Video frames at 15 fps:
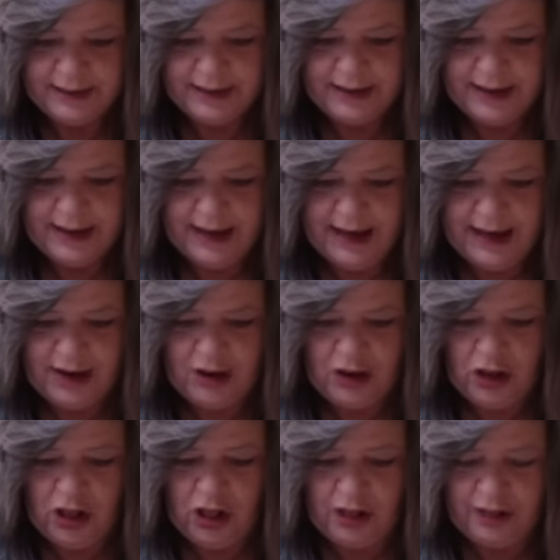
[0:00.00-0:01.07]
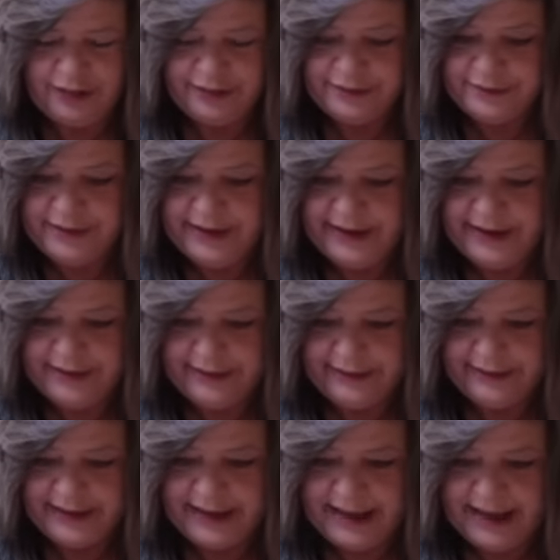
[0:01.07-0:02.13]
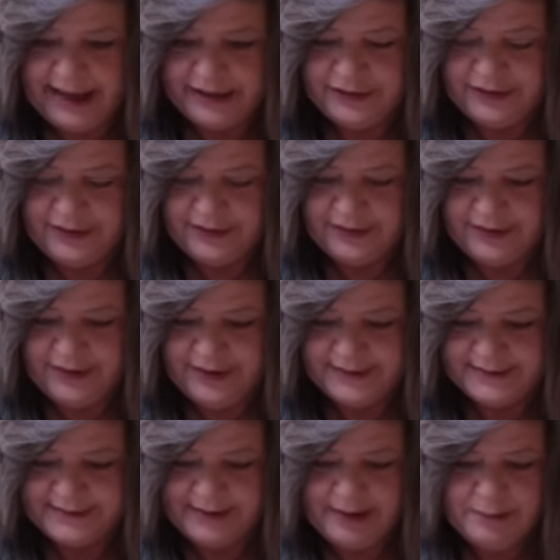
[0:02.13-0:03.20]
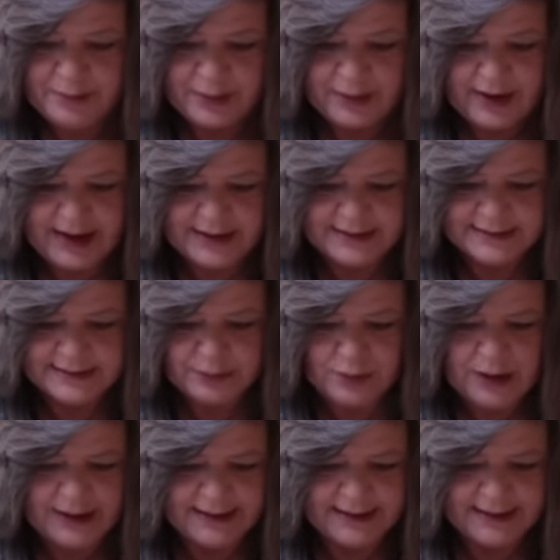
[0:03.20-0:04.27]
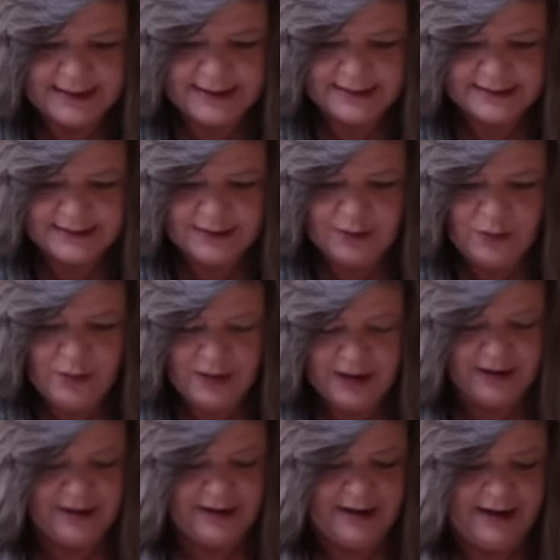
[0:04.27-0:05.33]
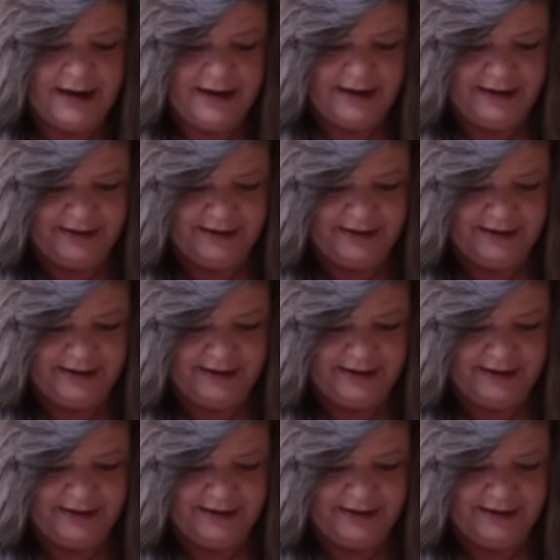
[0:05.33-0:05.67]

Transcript: And all three are looking at this Empress. What is going on here?